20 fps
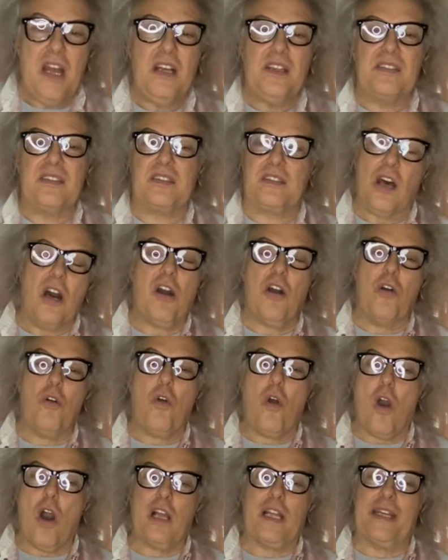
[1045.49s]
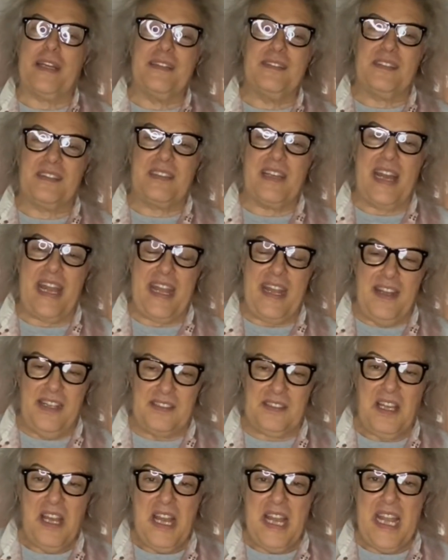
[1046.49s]
So all I can say
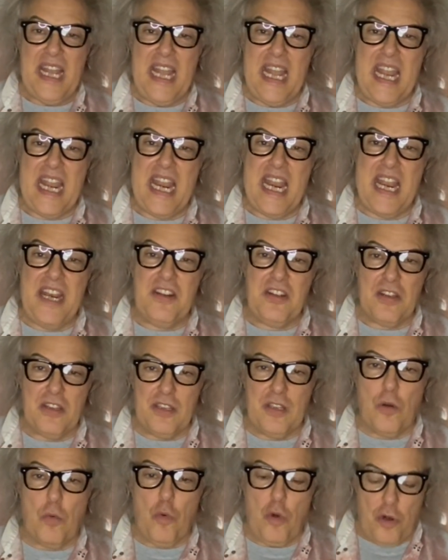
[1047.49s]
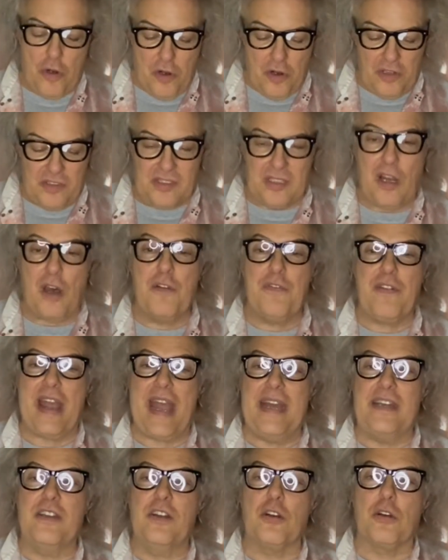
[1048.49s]
is heed the words of
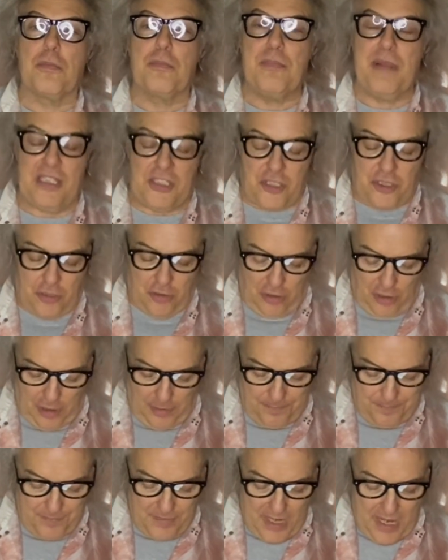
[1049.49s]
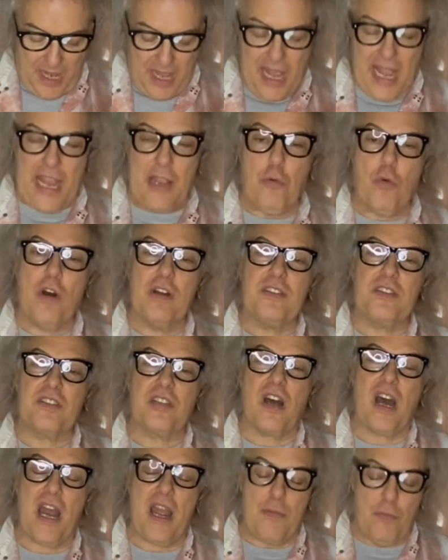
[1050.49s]
Edgar Mitchell. A
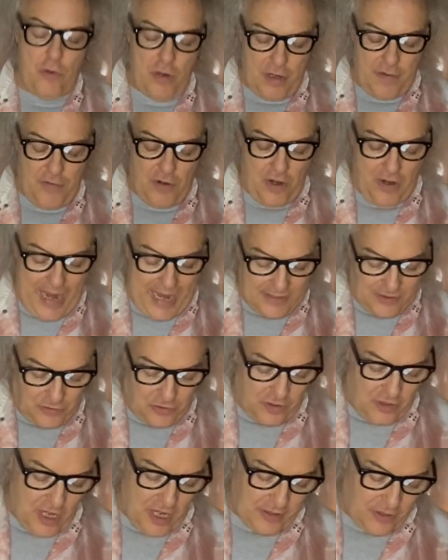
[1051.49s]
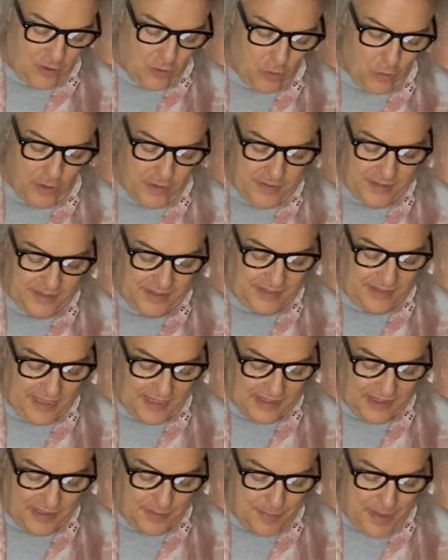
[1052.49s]
one-time one of our astronaut corps, the
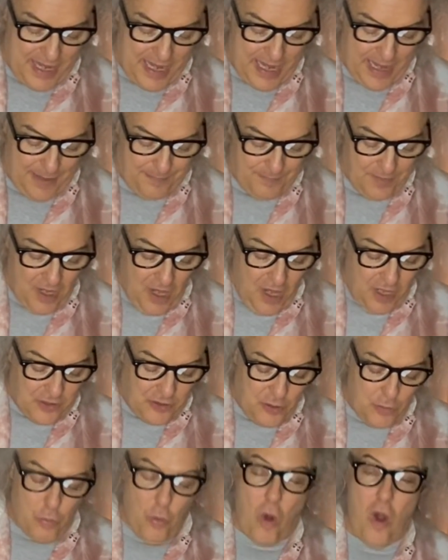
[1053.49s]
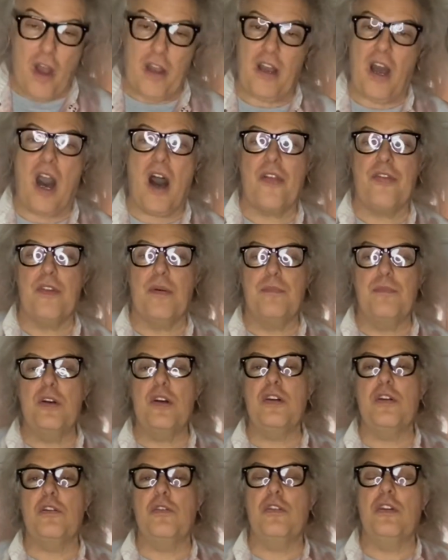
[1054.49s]
sixth man to walk on the
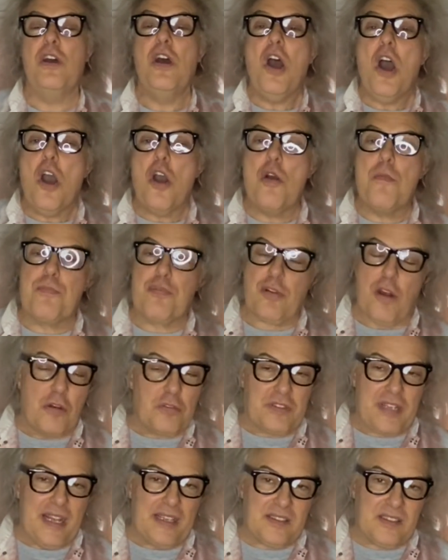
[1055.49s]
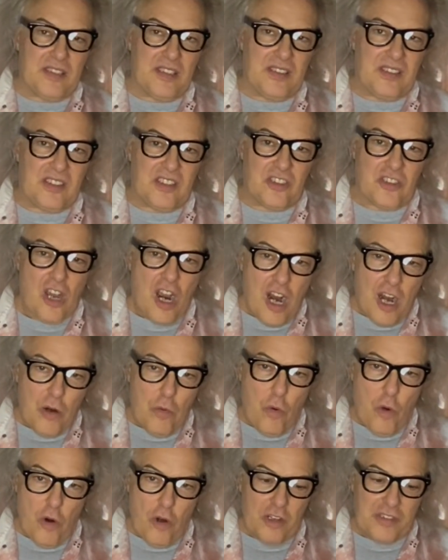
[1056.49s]
moon, who protested Star
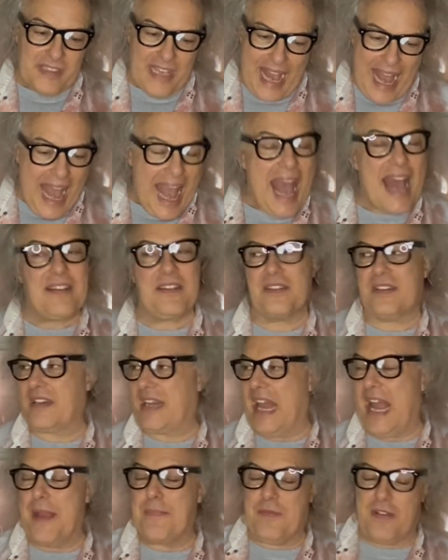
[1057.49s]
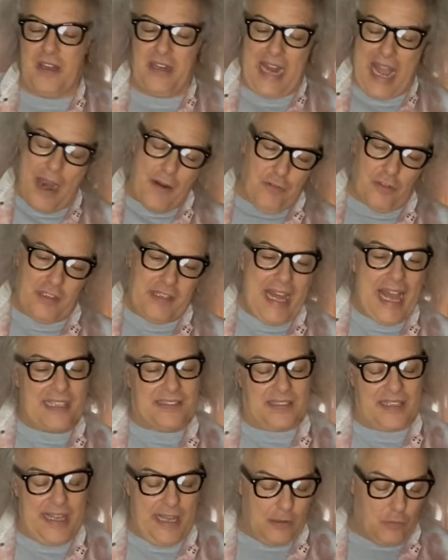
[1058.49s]
Wars at Cape Canaveral,
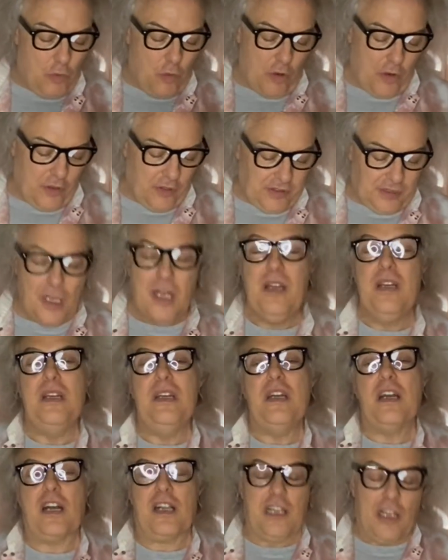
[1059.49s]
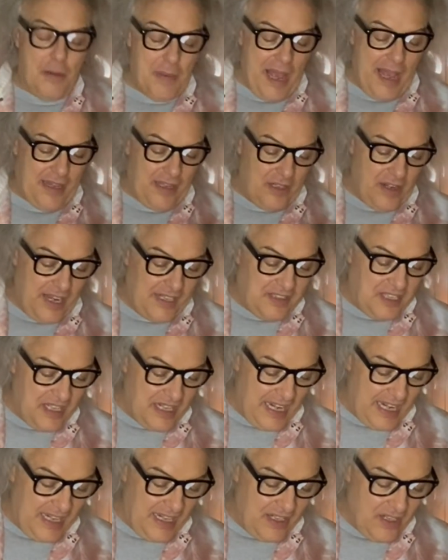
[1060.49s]
NASA headquarters, clear back in
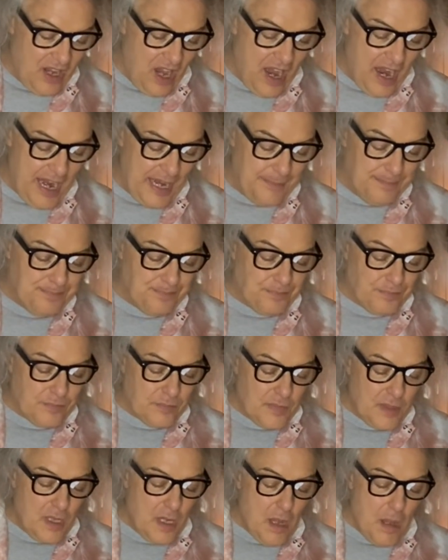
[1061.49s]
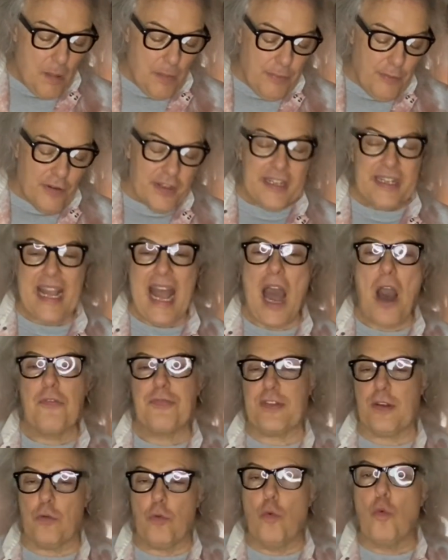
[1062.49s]
1989 pointing
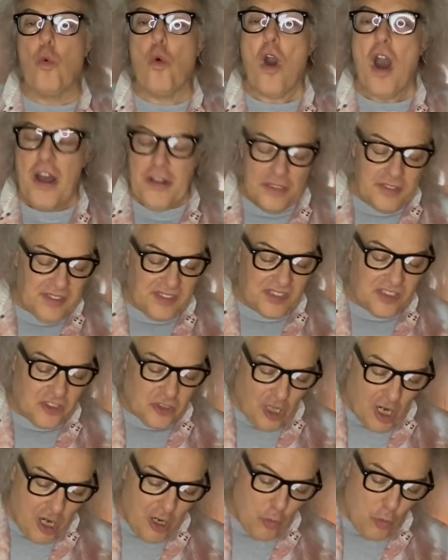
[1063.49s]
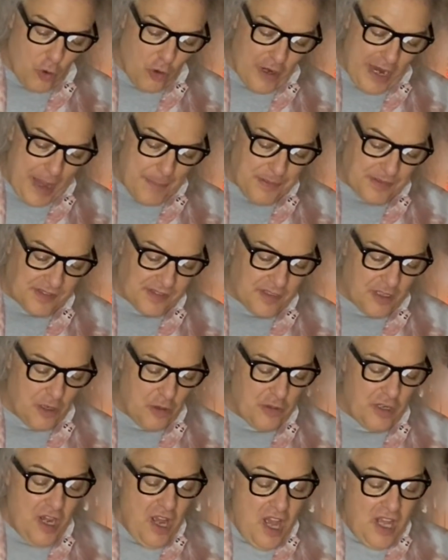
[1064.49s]
out that one Star Wars
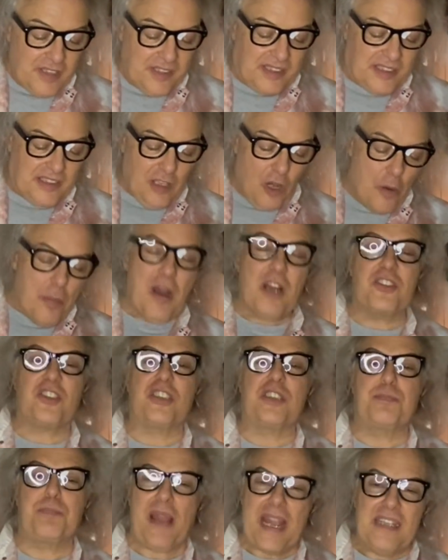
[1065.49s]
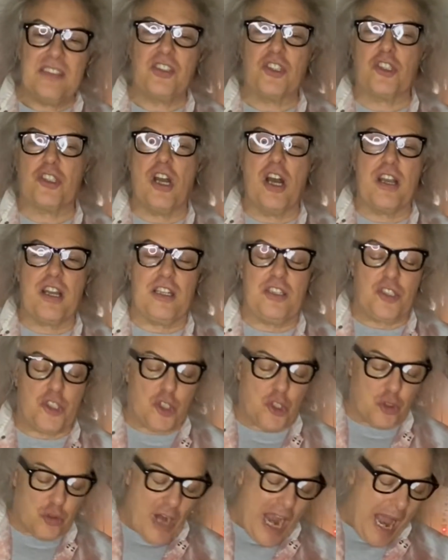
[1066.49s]
episode, so much space junk and
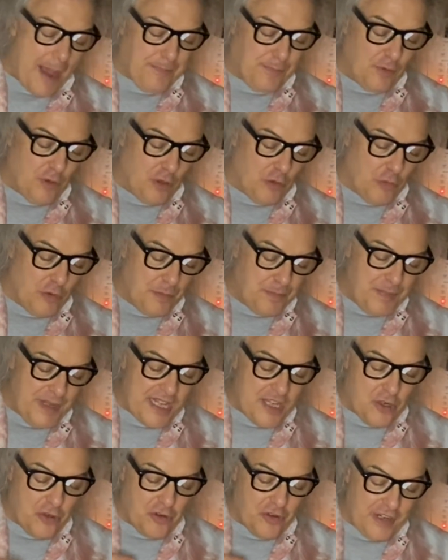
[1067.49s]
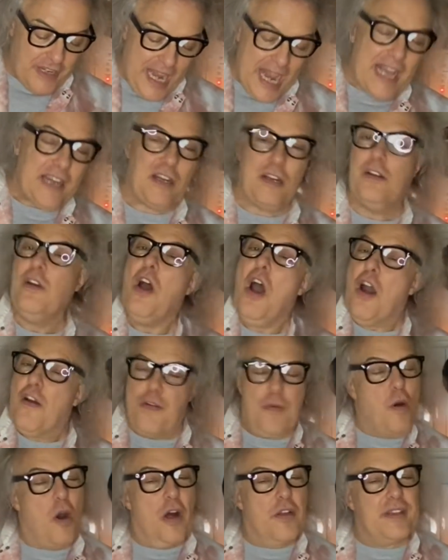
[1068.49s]
shrapnel would be created
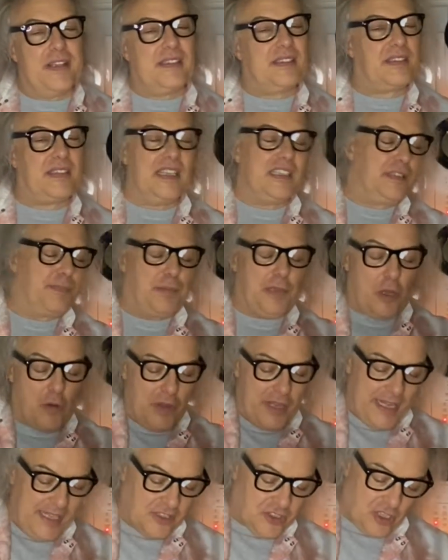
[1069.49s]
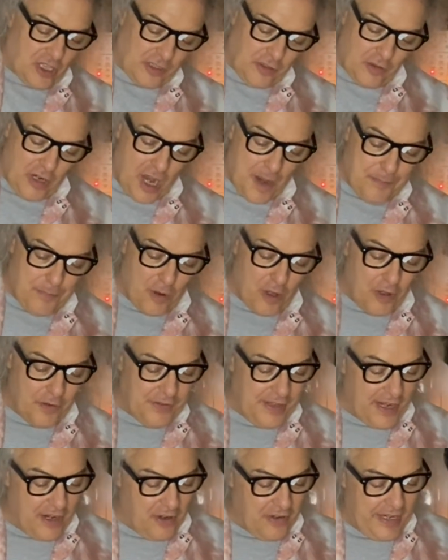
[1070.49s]
from all these things blowing each other up all
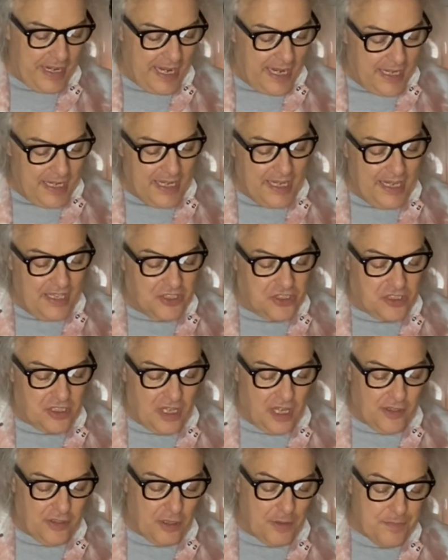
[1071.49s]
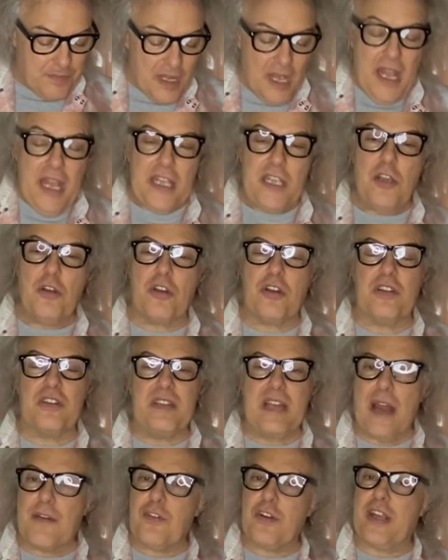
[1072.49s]
there and hitting each other, you could
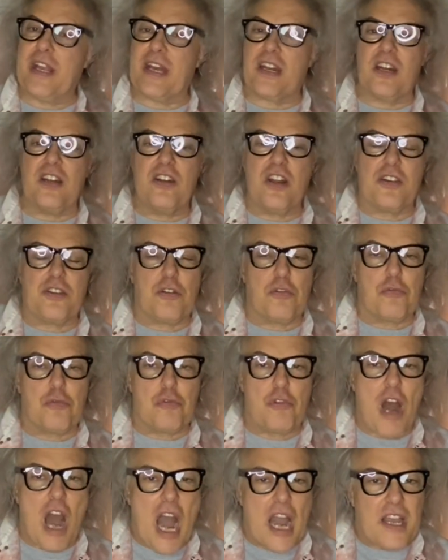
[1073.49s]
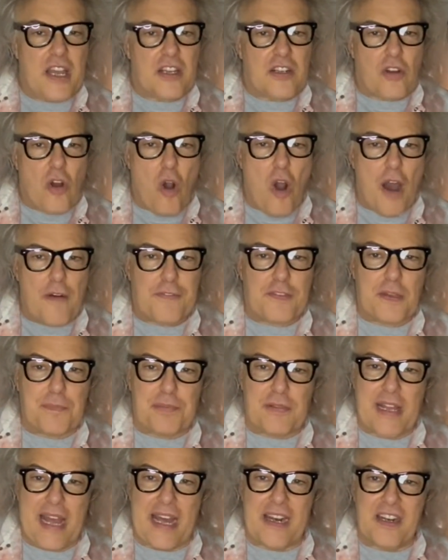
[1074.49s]
never get another rocket off the
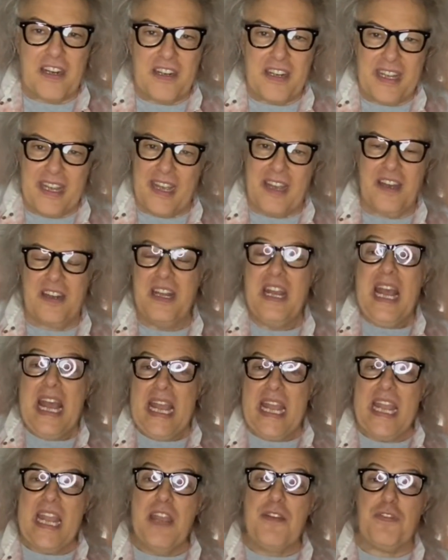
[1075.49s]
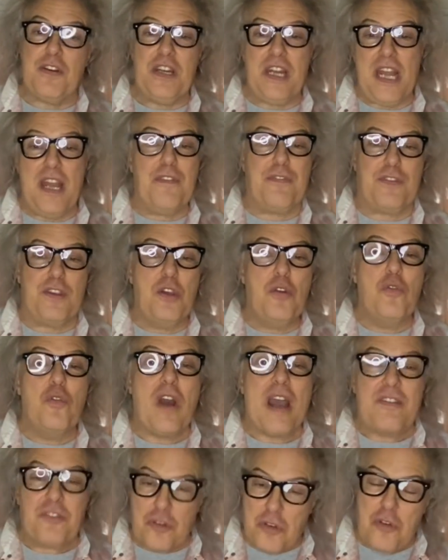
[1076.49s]
planet again, even if
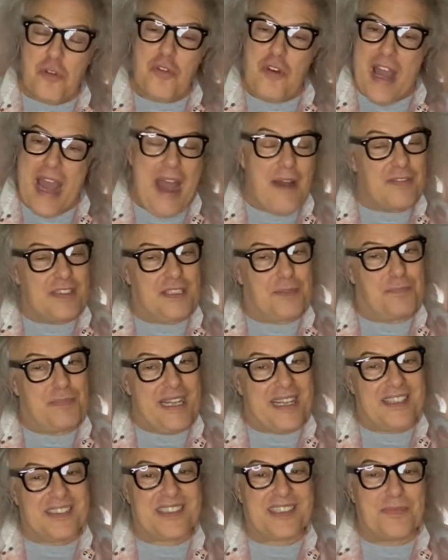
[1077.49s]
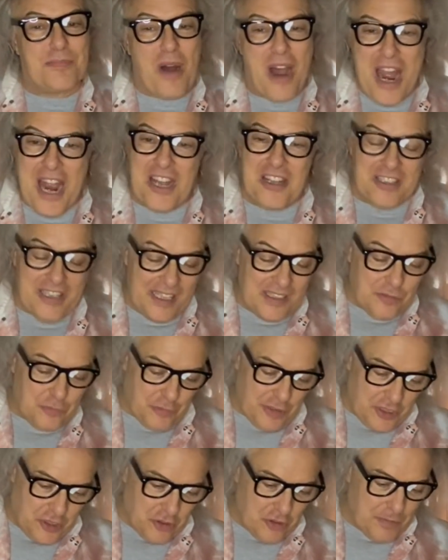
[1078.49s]
you do have as big a smile as
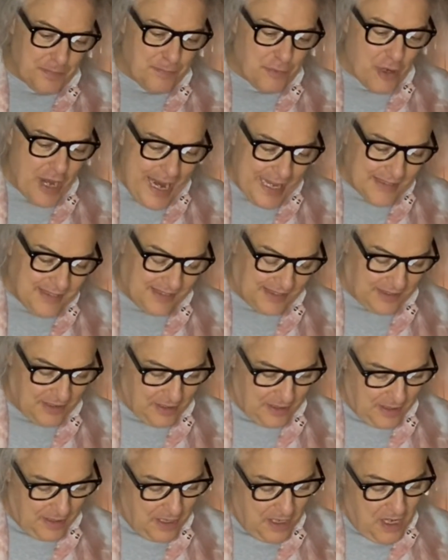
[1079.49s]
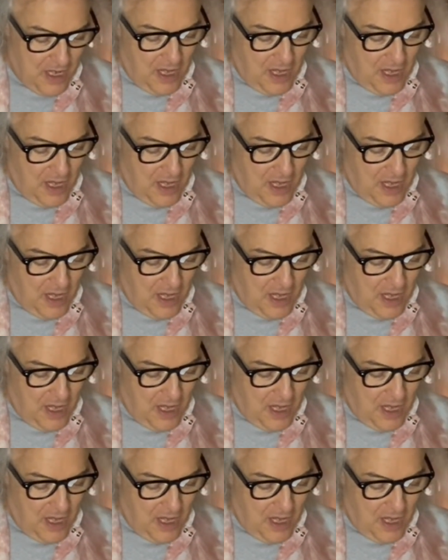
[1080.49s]
Richard Branson.